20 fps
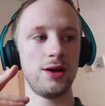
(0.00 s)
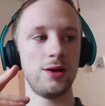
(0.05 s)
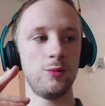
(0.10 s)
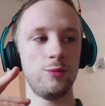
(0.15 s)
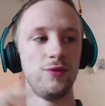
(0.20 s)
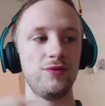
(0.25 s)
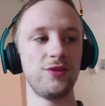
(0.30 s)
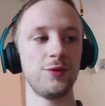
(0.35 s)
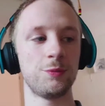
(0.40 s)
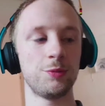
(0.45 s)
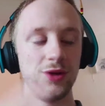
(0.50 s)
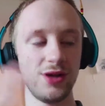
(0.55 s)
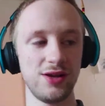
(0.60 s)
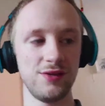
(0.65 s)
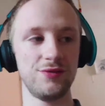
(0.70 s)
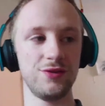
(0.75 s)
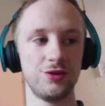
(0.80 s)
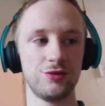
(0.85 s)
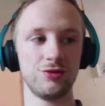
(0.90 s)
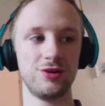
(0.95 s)
with the
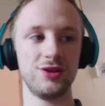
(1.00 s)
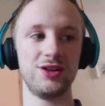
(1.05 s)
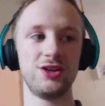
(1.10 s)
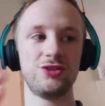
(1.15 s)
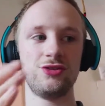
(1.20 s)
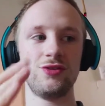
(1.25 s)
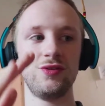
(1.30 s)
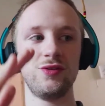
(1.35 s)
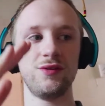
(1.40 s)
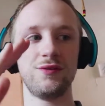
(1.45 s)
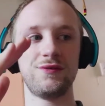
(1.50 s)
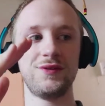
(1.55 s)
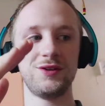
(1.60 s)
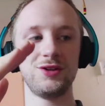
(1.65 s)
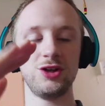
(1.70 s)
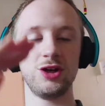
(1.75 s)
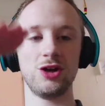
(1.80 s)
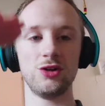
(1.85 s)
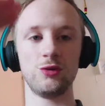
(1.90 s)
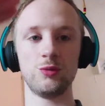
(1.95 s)
previous rendition, the fiddle
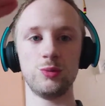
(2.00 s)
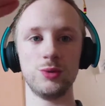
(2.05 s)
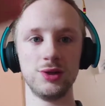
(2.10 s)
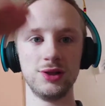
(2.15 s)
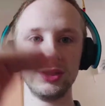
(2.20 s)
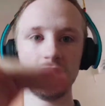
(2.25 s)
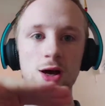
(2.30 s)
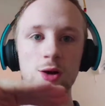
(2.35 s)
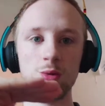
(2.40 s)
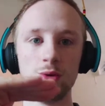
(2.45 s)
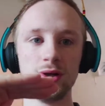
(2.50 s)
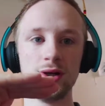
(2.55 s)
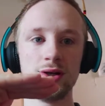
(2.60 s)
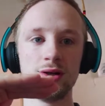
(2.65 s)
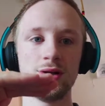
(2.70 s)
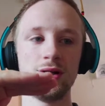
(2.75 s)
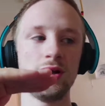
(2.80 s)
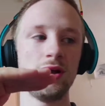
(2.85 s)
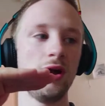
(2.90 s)
yards were lower